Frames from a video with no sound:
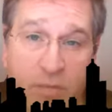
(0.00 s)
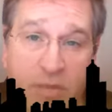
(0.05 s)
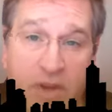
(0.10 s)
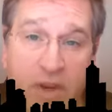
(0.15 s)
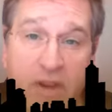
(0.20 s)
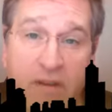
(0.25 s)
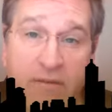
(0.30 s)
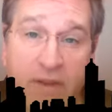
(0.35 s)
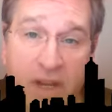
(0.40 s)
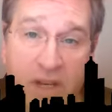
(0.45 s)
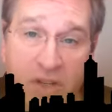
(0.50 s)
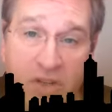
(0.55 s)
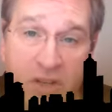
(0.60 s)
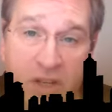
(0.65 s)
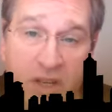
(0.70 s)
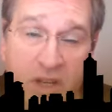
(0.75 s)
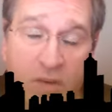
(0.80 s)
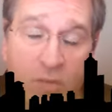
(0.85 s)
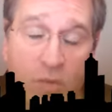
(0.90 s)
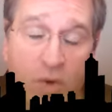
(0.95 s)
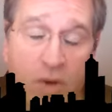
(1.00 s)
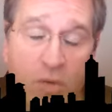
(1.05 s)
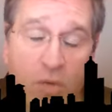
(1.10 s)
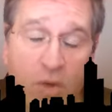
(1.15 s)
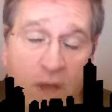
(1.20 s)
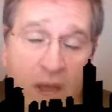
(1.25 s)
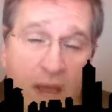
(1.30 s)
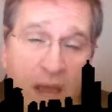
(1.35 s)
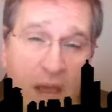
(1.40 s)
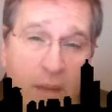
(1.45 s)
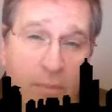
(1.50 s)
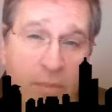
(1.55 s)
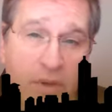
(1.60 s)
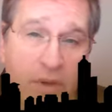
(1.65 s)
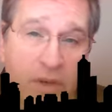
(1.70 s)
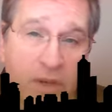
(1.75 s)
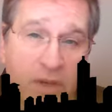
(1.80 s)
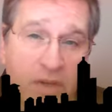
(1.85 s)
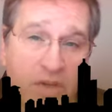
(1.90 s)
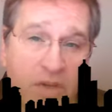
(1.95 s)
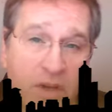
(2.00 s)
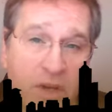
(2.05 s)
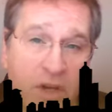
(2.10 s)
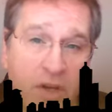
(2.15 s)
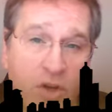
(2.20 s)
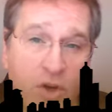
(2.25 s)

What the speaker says: but eventually what will happen is